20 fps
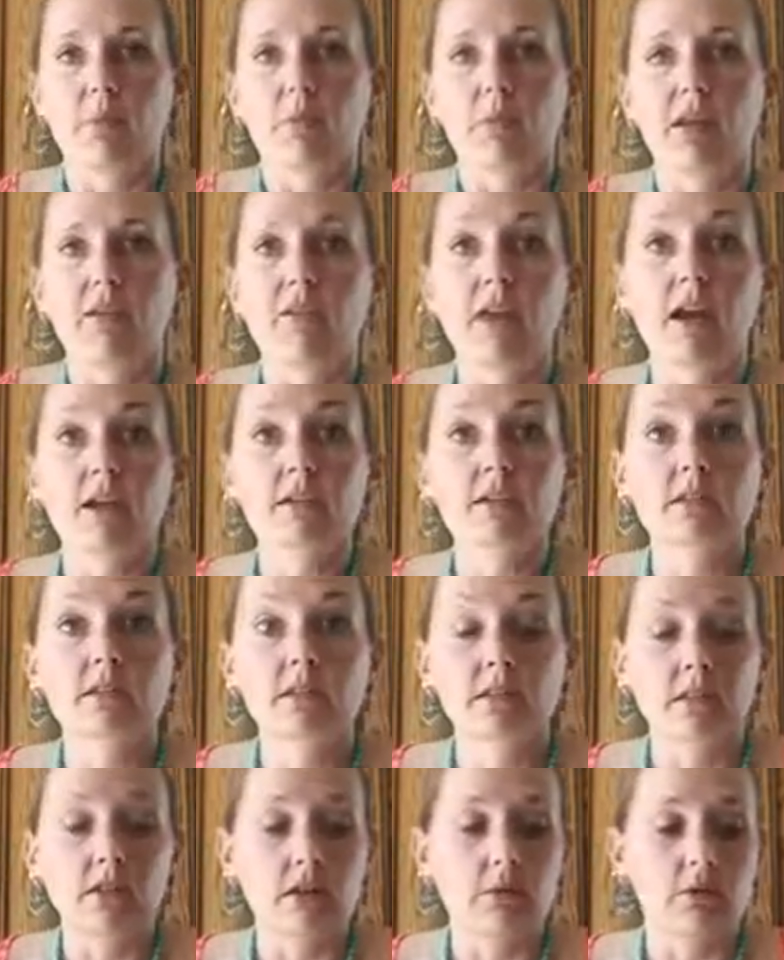My next
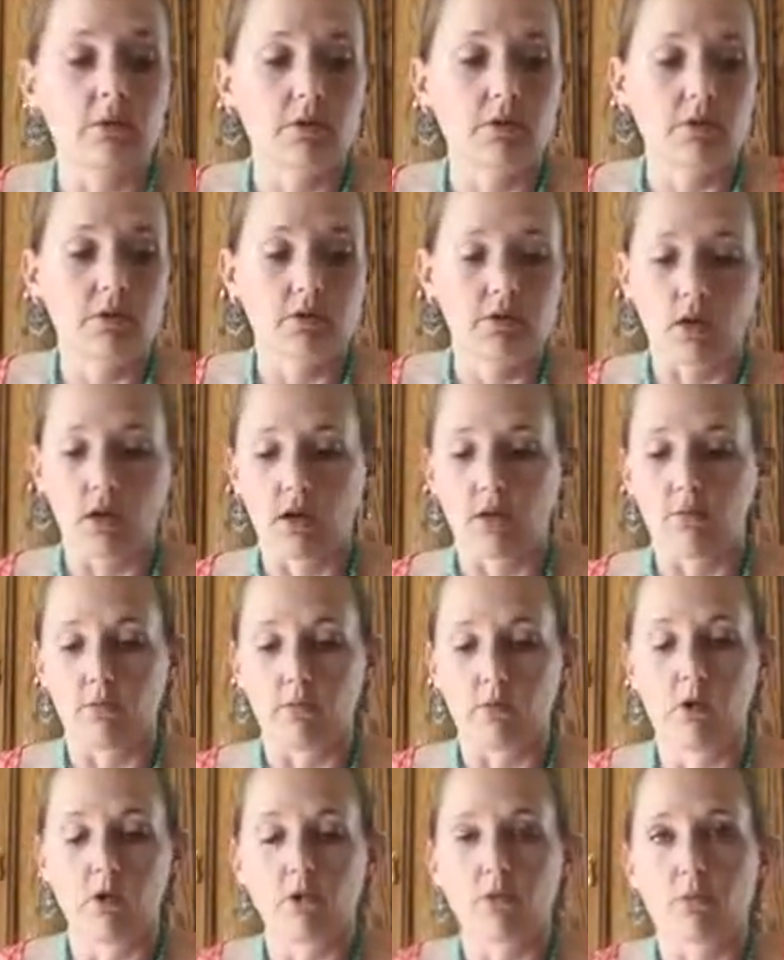tip,
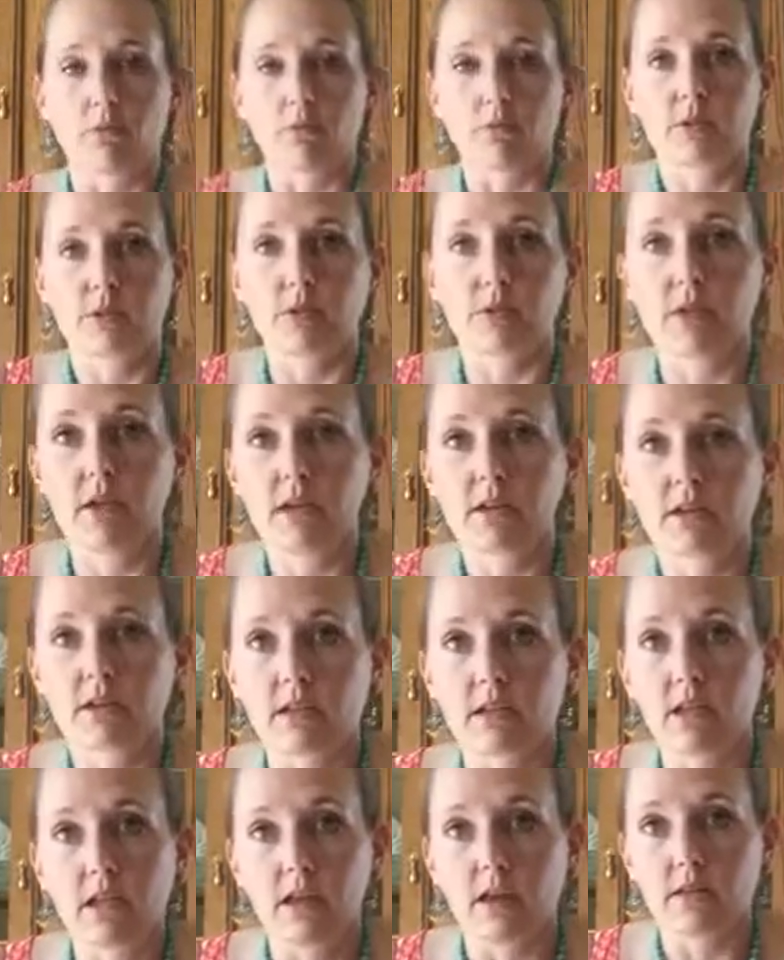so that's
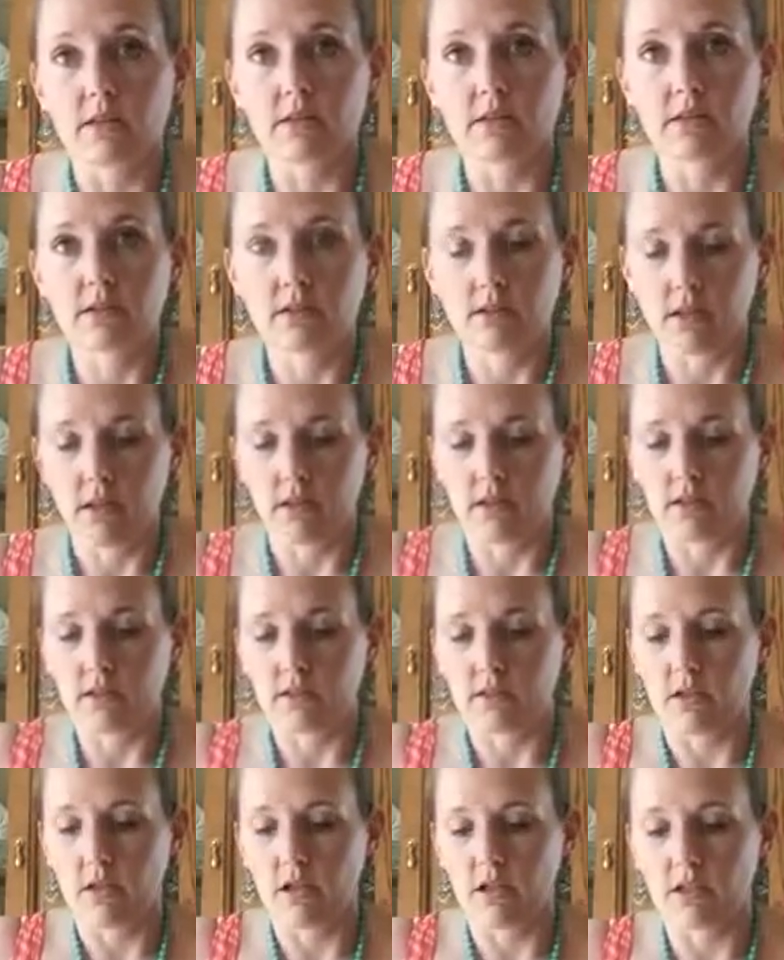it. That
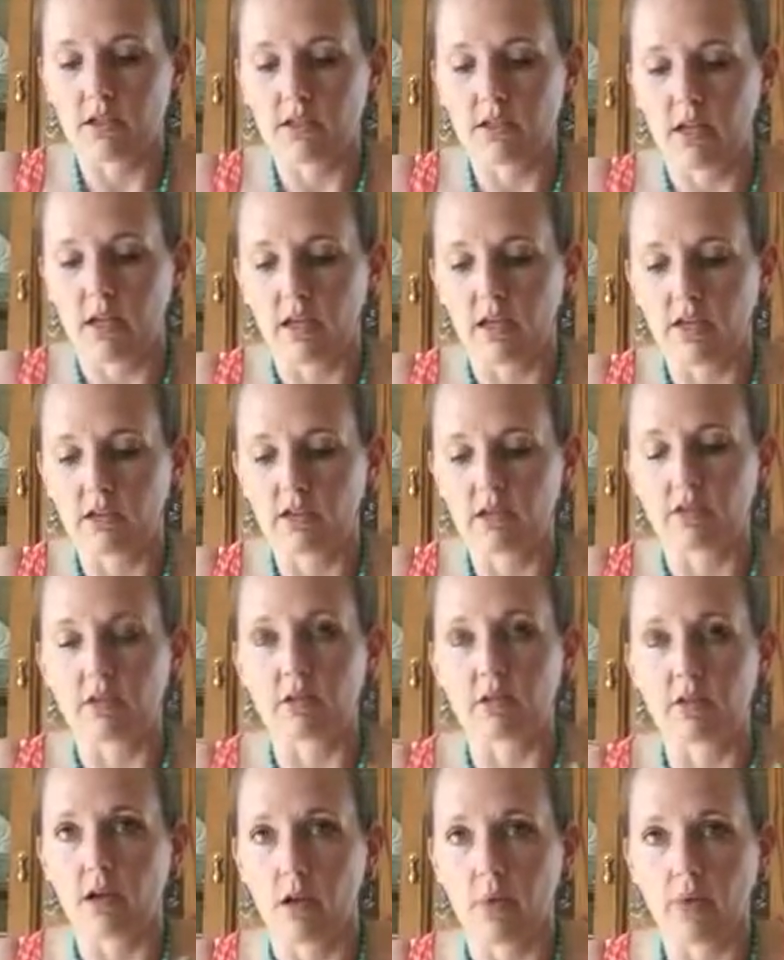is all it takes
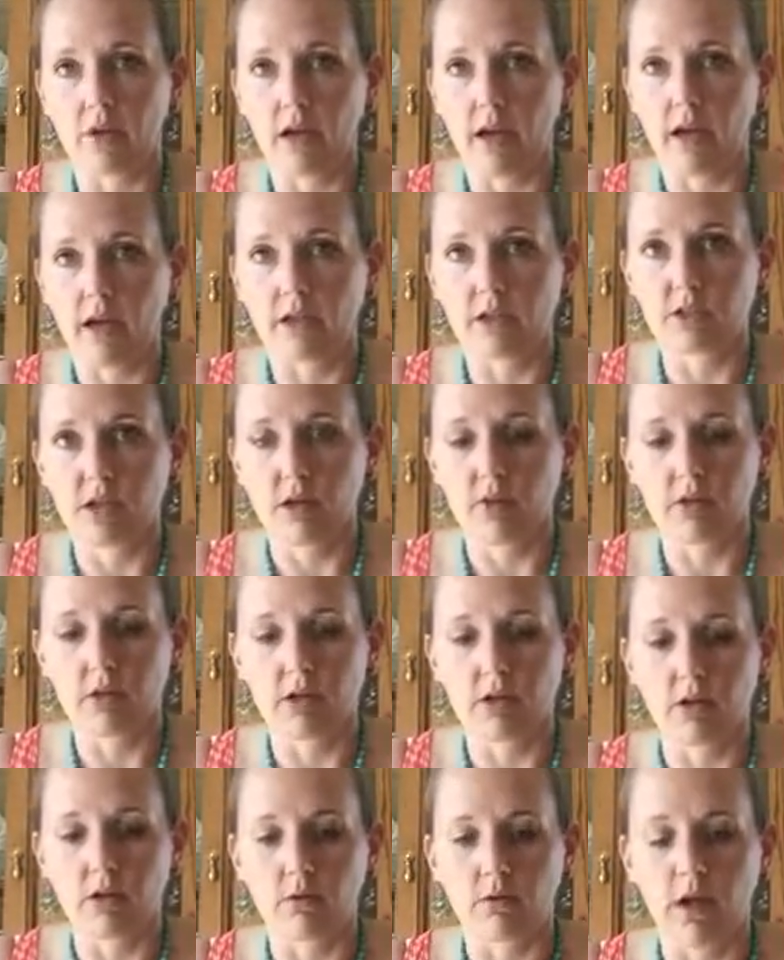to apply a
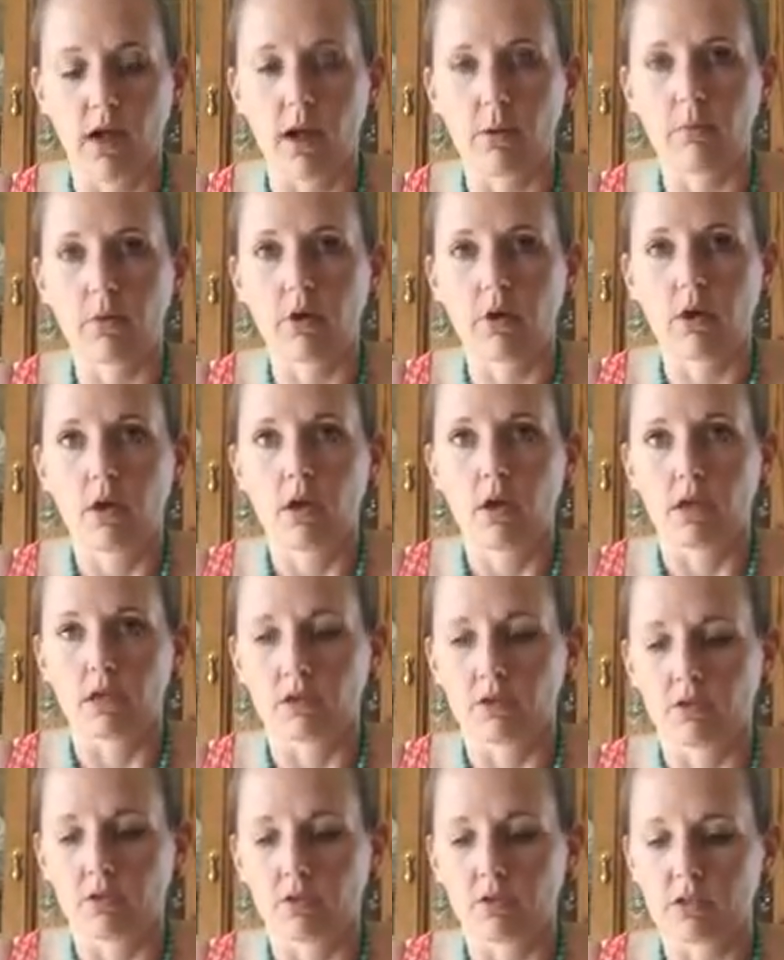Jamberry nail wrap.
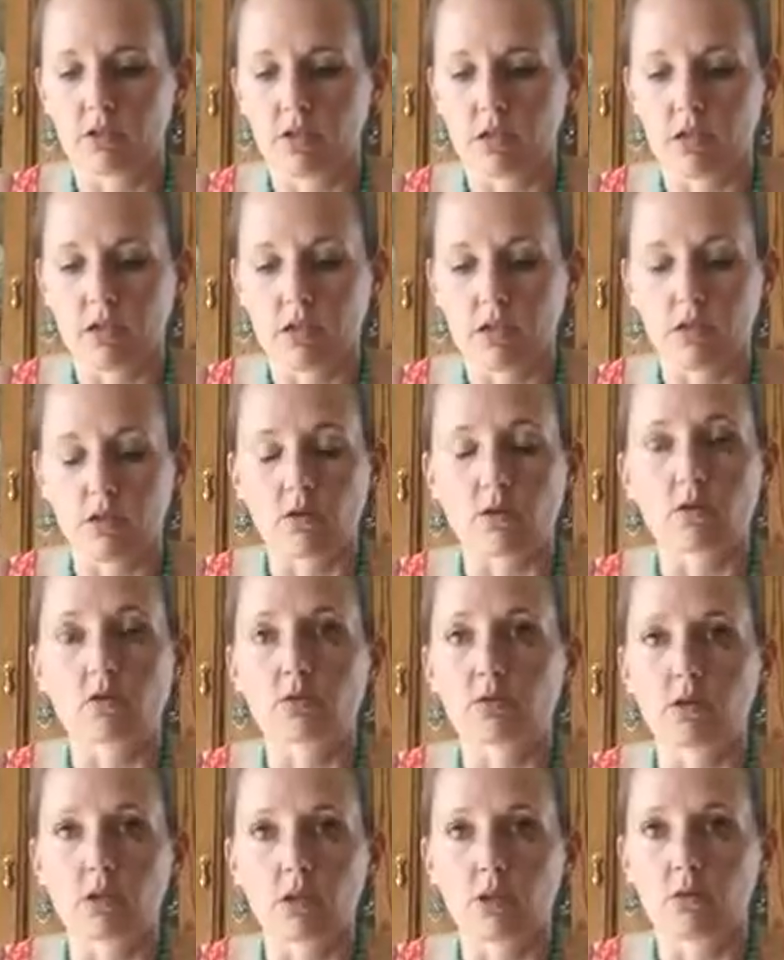As you can see, that it goes
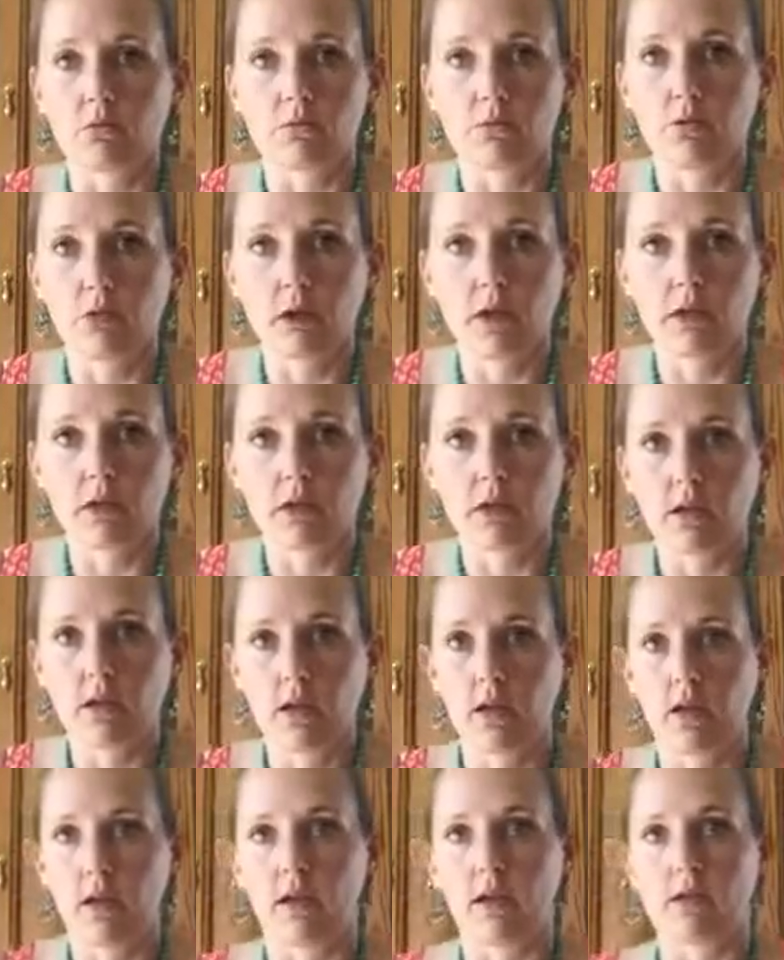really quick,
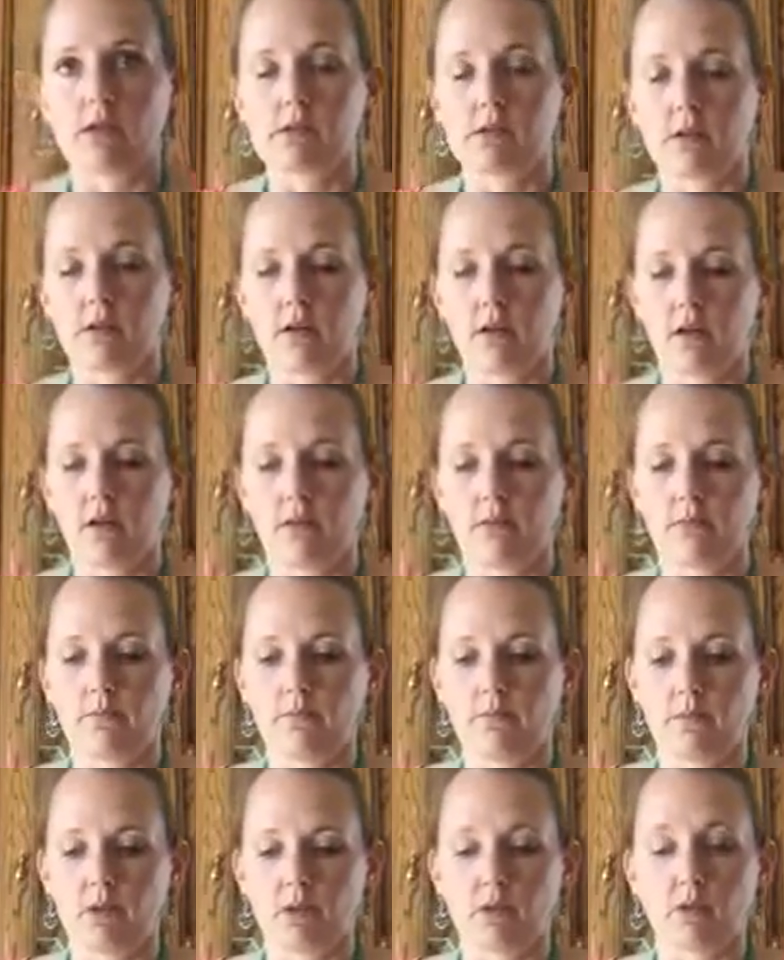and
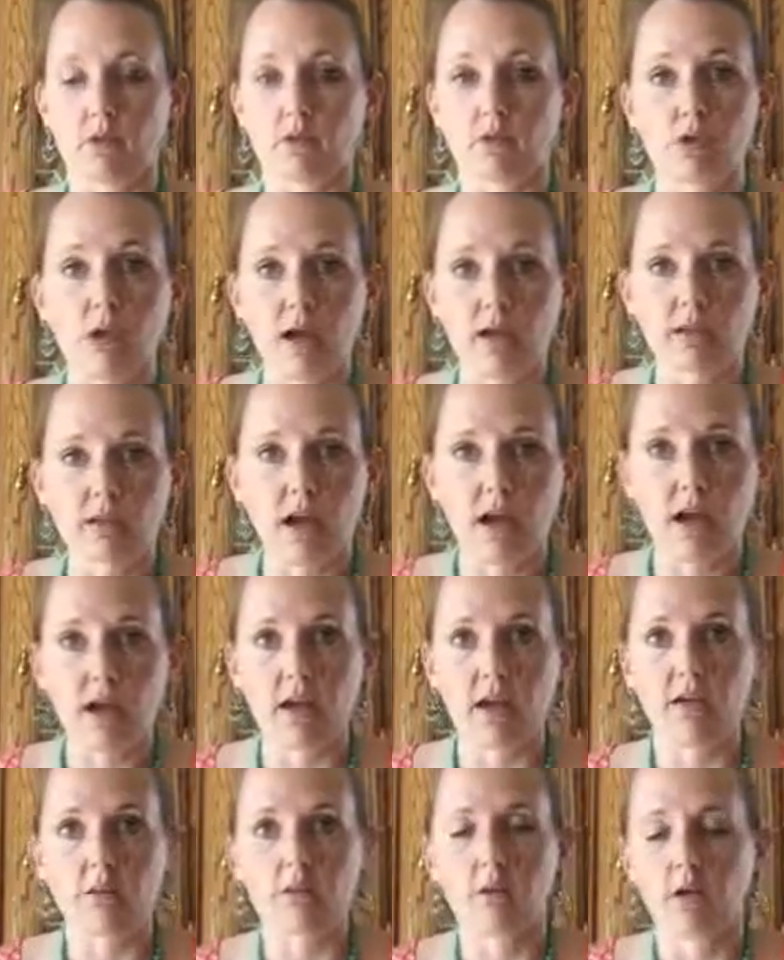there's no dry
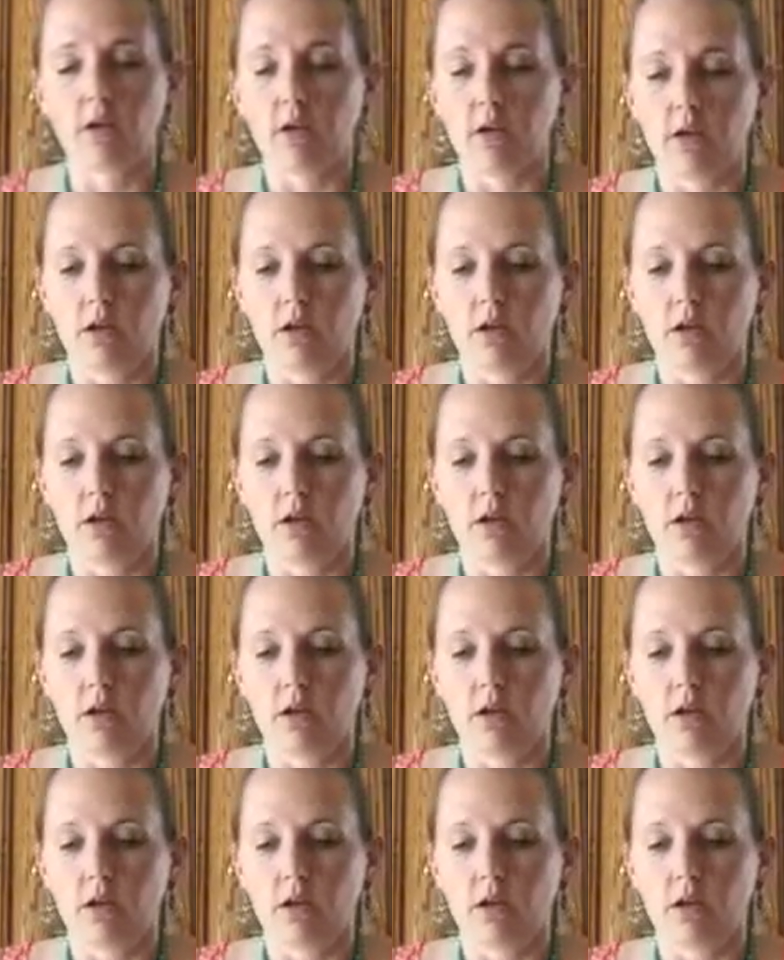time,